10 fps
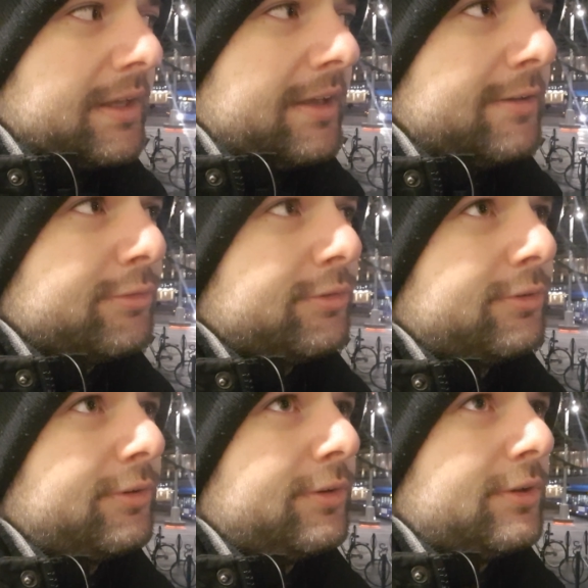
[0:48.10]

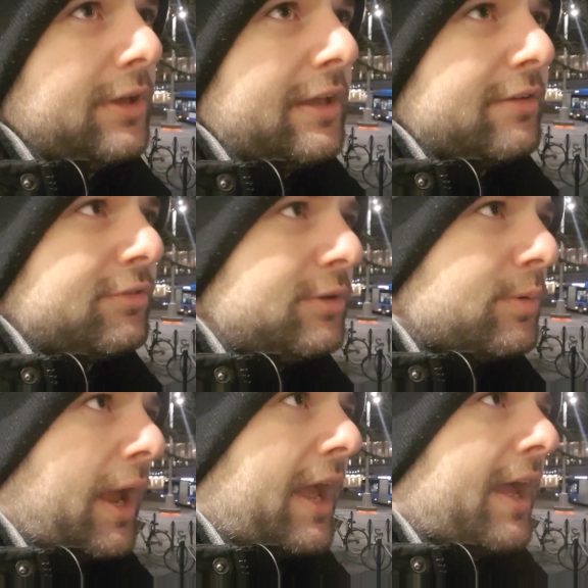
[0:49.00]
if if
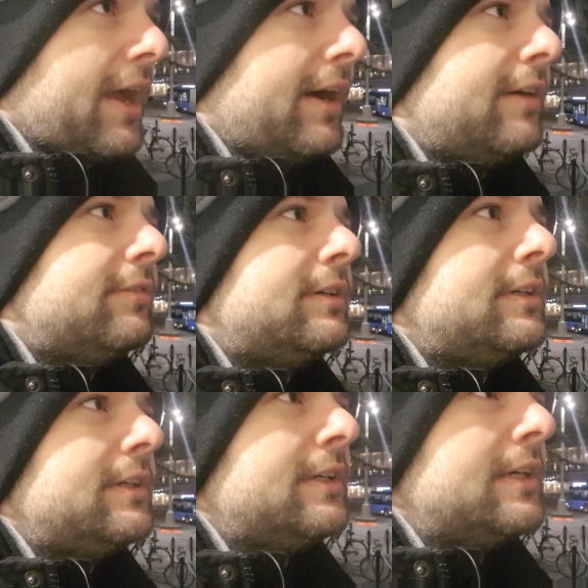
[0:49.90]
you have
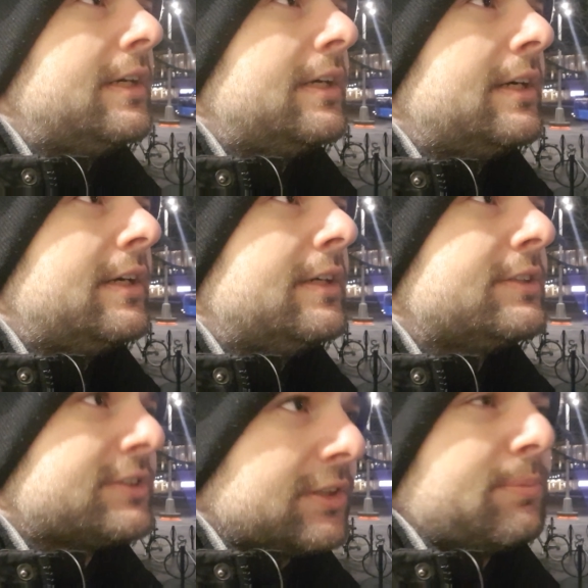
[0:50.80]

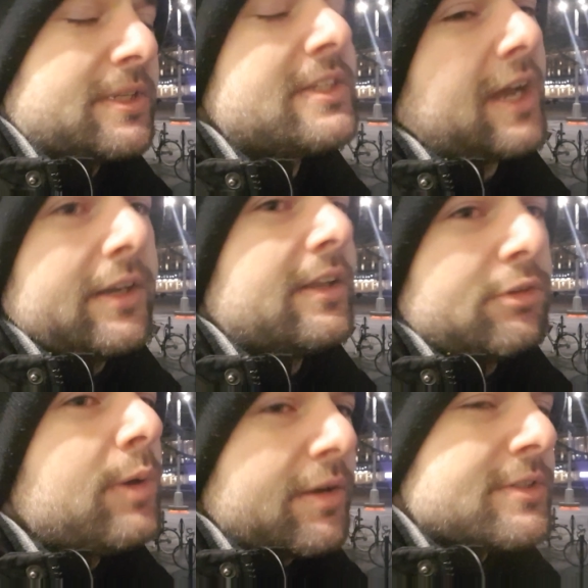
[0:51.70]
decided
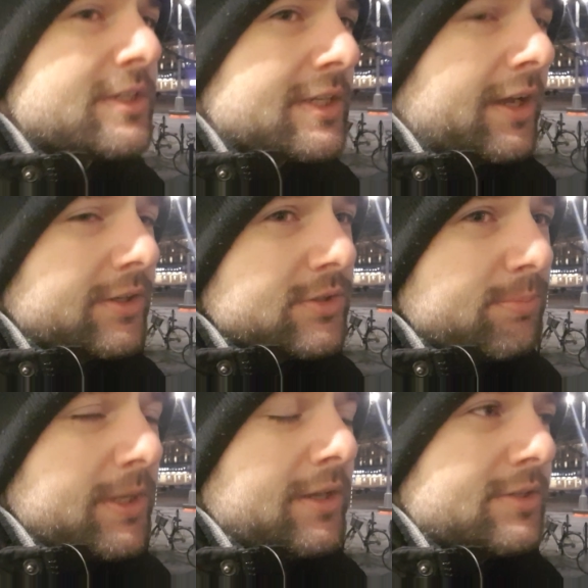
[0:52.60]
if you have decided to
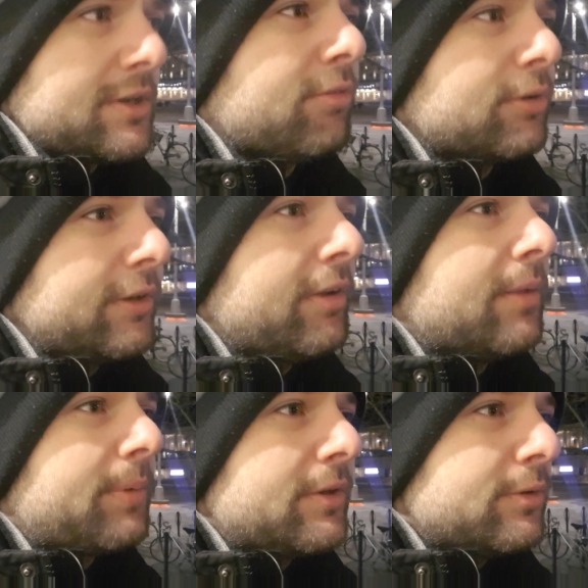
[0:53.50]
be a software
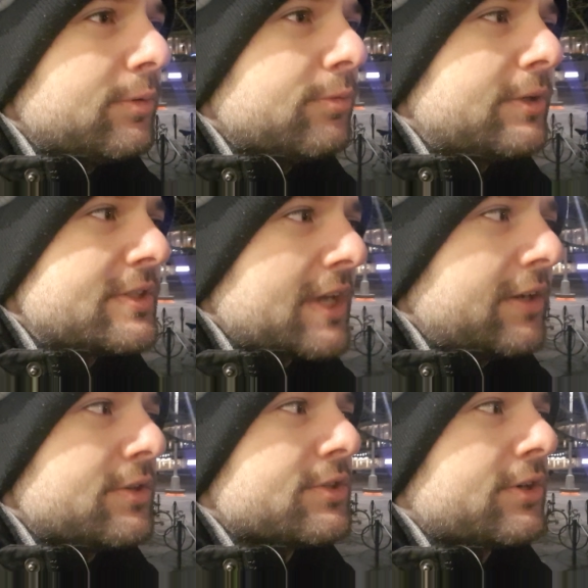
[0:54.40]
developer and you've
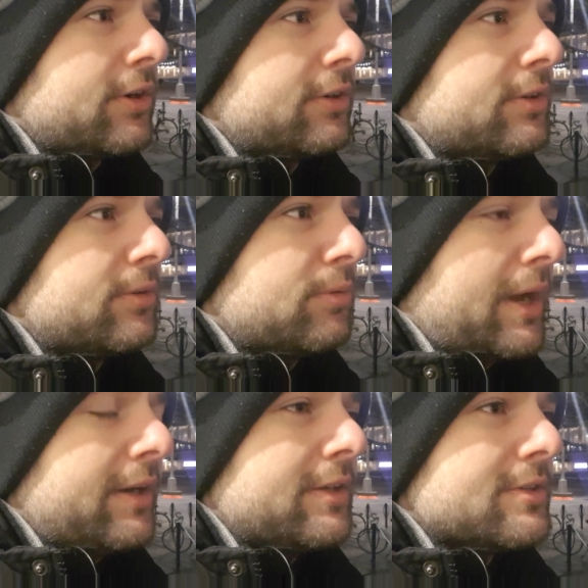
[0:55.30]
decided to start
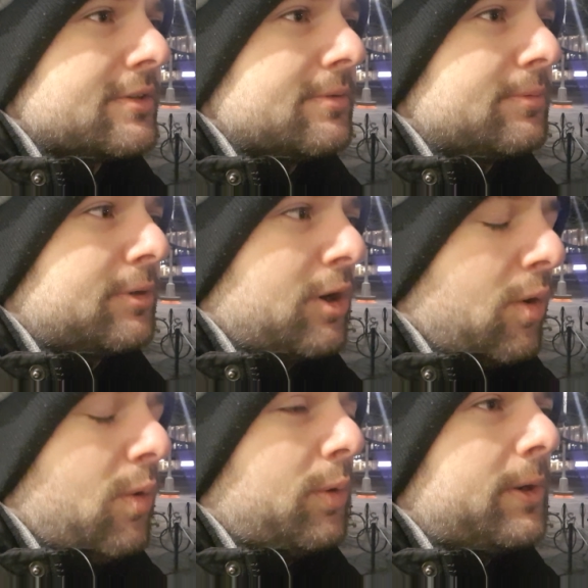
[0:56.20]
writing
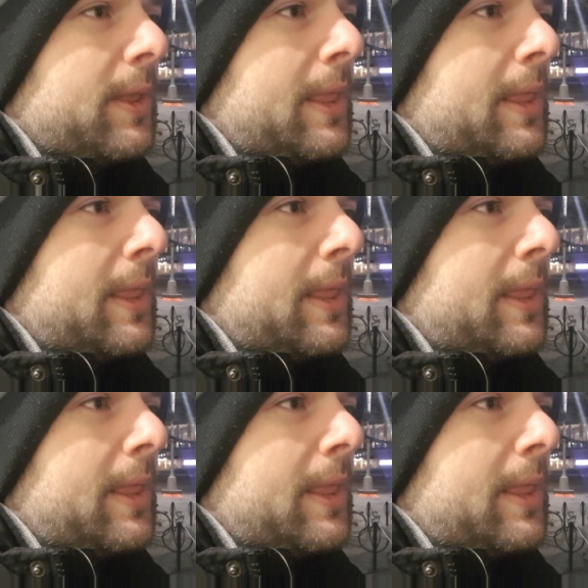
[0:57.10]
code